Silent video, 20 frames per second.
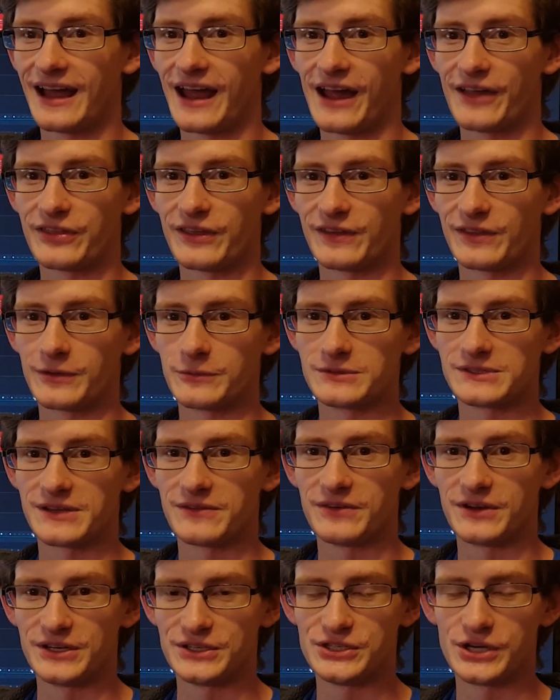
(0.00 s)
think there was
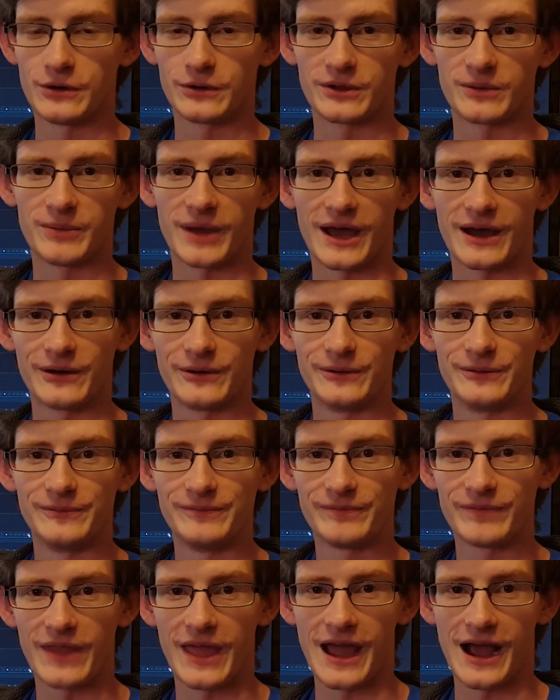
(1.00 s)
even a joke about
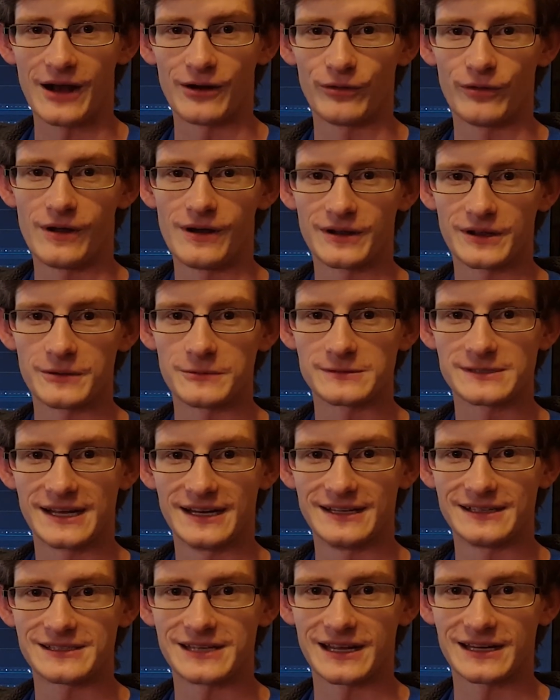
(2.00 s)
how long it was
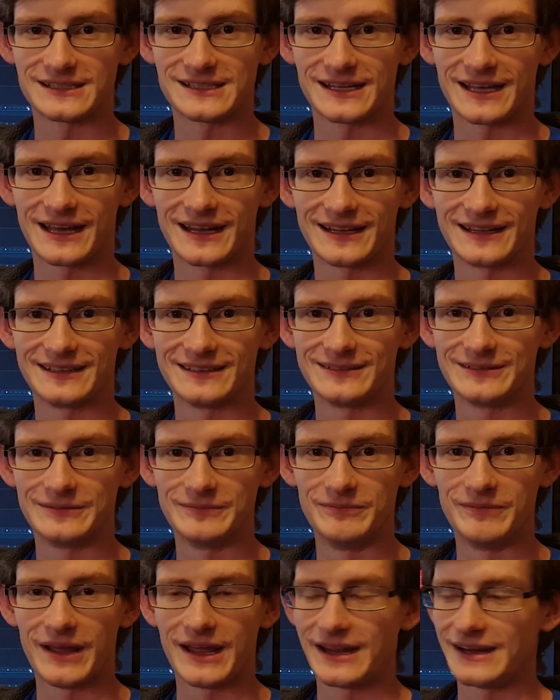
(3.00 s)
going to take to get it
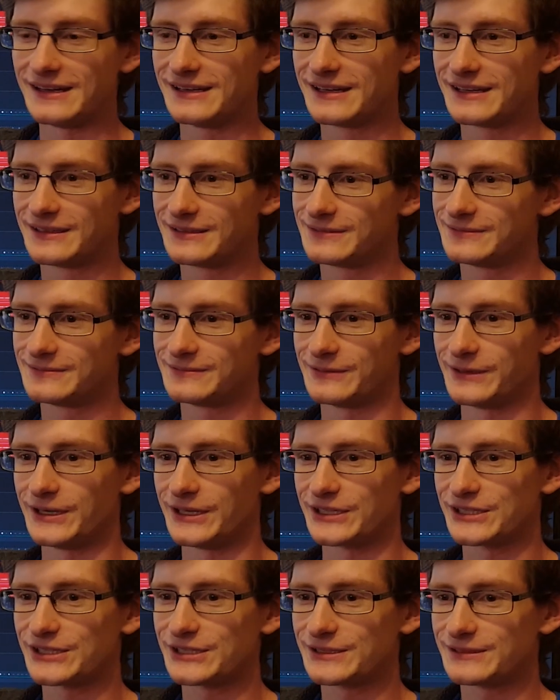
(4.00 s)
made,
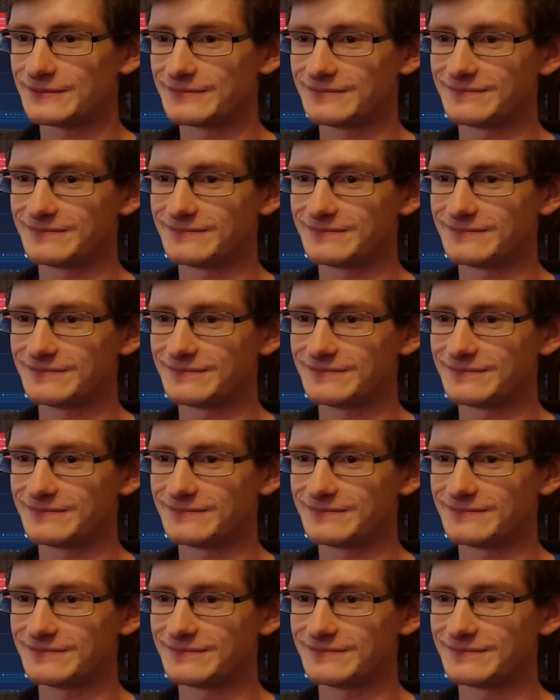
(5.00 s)
which,